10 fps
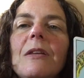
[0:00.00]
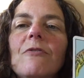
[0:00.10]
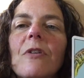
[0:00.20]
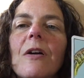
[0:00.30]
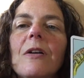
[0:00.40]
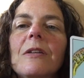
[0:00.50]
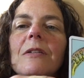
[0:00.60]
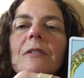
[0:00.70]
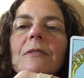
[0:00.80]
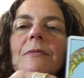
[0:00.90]
drawn
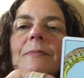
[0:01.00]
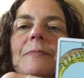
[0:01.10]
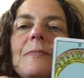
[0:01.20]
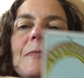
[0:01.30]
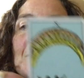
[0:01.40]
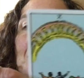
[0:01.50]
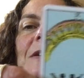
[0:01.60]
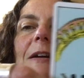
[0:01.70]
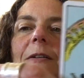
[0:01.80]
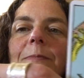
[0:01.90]
in this
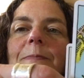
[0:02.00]
deck.